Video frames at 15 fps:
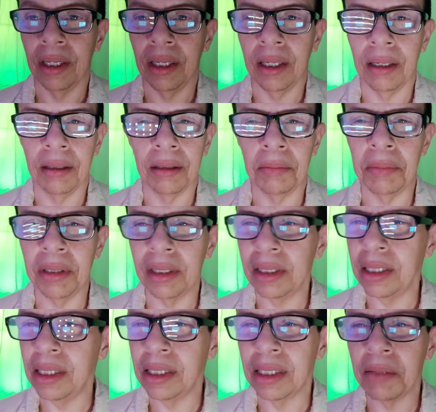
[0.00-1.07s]
You know, the Middle
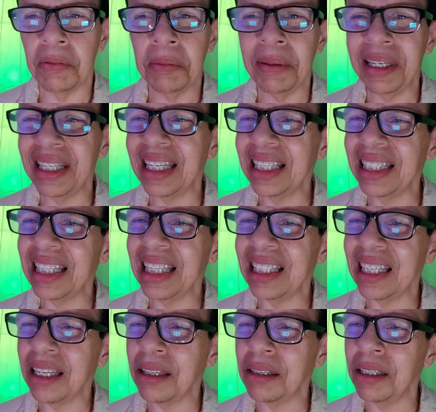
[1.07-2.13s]
East. Everybody get to get
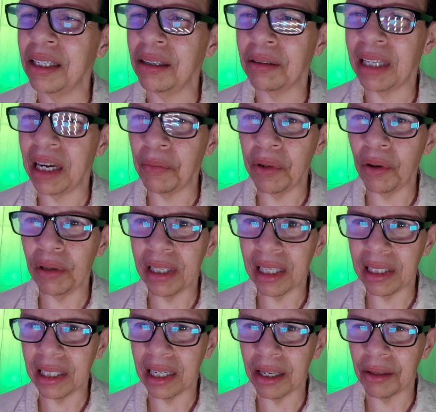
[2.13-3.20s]
together. You know, can we all
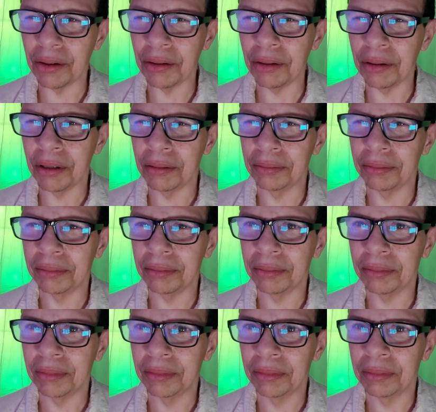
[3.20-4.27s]
get together?
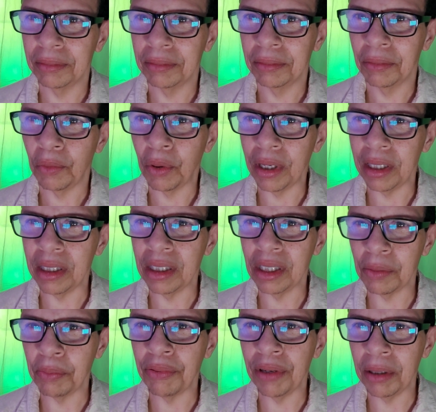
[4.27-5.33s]
What did the
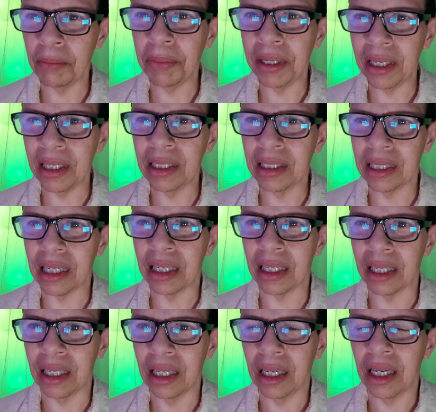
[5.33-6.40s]
Supreme Being
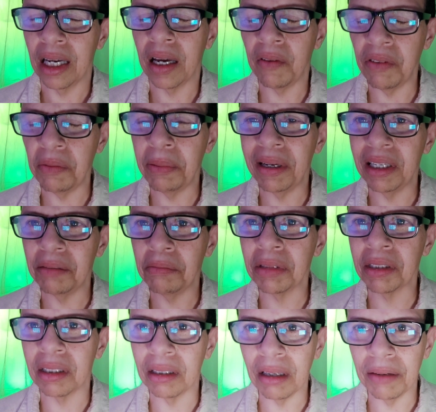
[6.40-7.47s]
say? Everybody
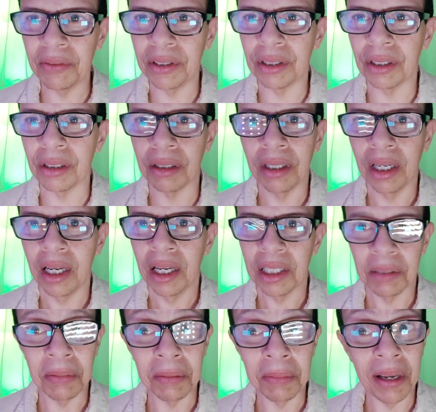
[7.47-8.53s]
must love each other.
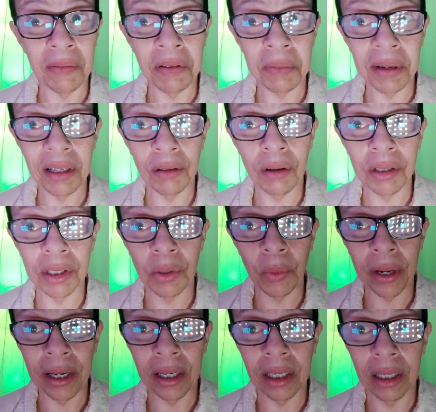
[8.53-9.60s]
If everybody lost their
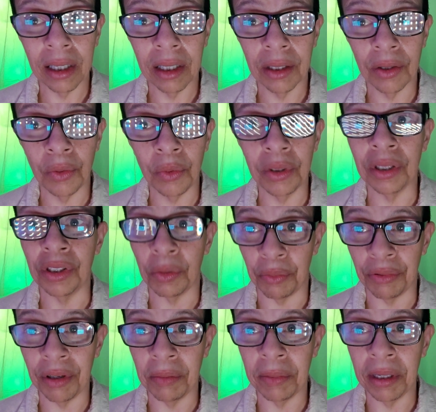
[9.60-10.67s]
way, do the
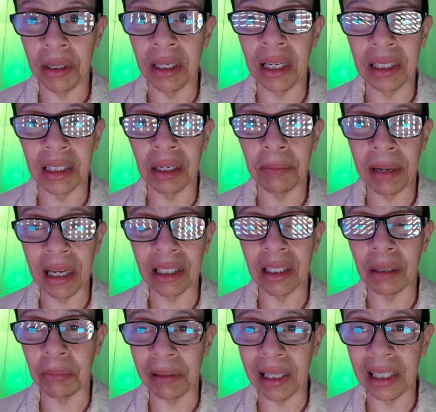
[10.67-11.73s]
Supreme Being has to come back to
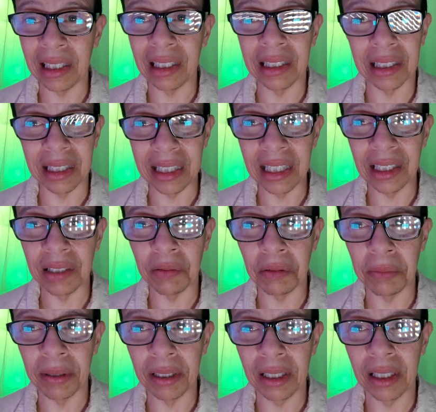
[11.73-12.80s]
the planet and teach
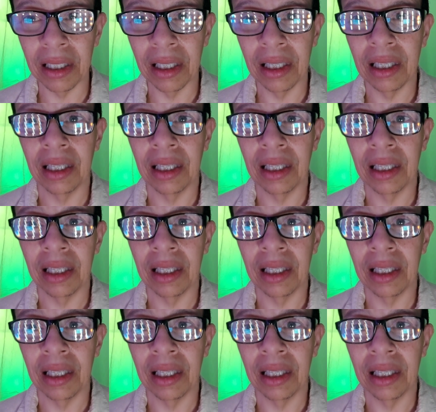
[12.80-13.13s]
everybody?